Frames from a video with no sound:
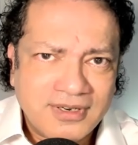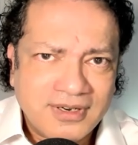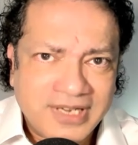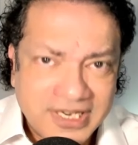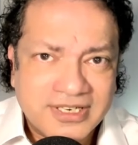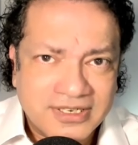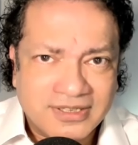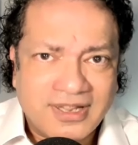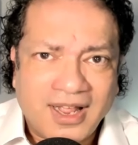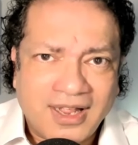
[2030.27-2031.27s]

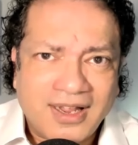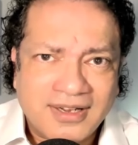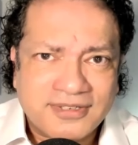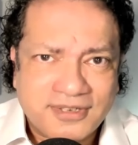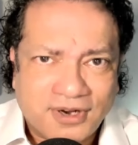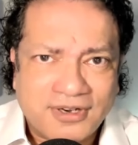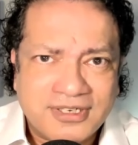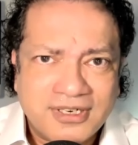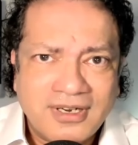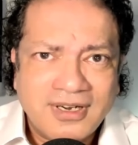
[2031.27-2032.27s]
Gideon there as
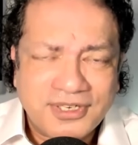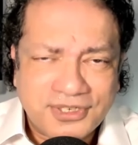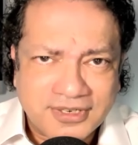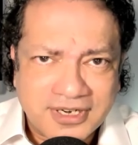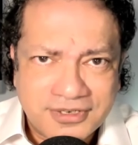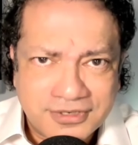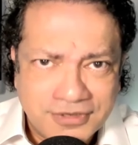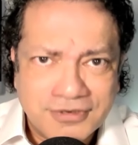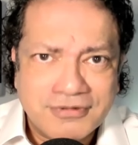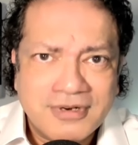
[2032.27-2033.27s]
God is talking to
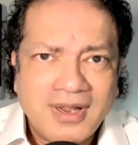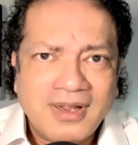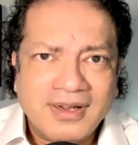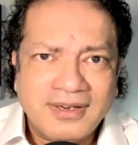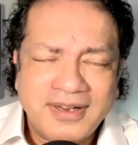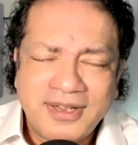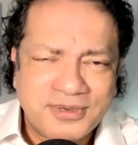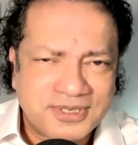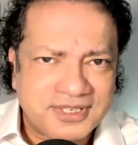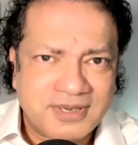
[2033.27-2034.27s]
you. And he
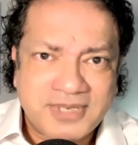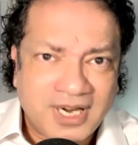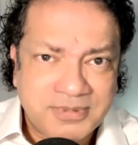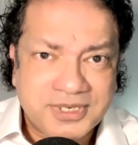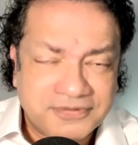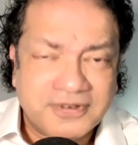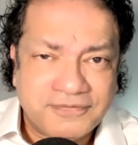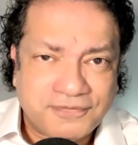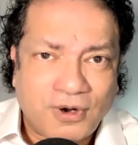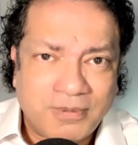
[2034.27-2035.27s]
uses sometimes
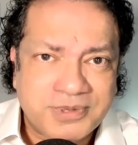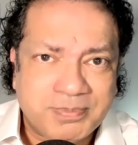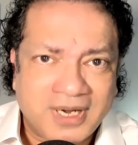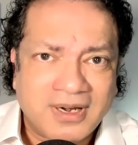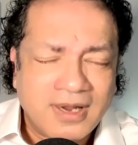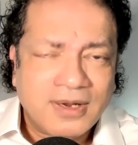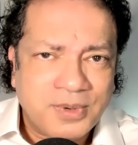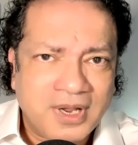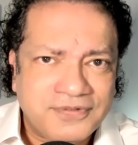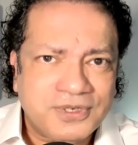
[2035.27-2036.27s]
different forms, but
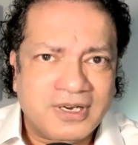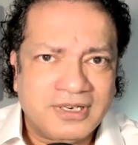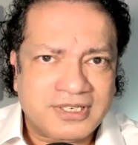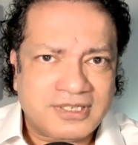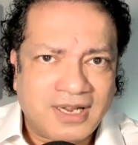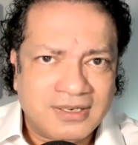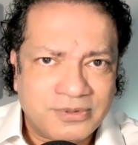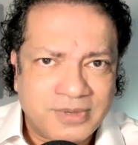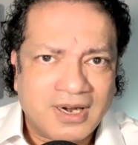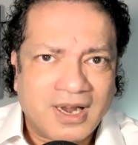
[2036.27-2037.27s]
we have to understand
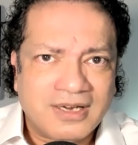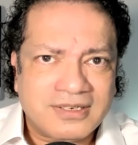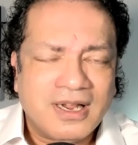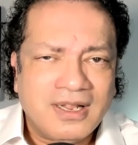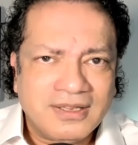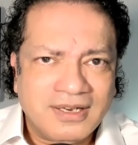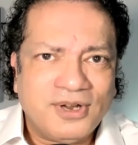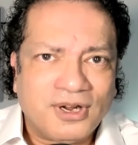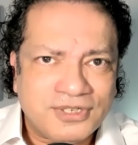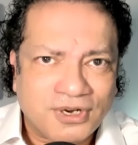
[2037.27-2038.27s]
and realize that
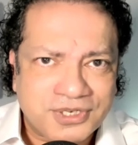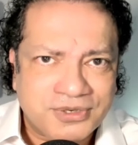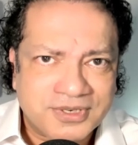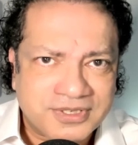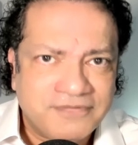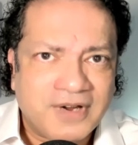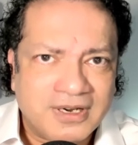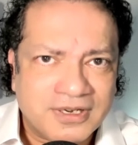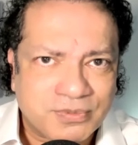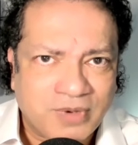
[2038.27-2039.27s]
God talks to us in
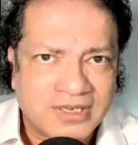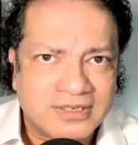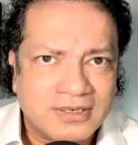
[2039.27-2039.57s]
various ways.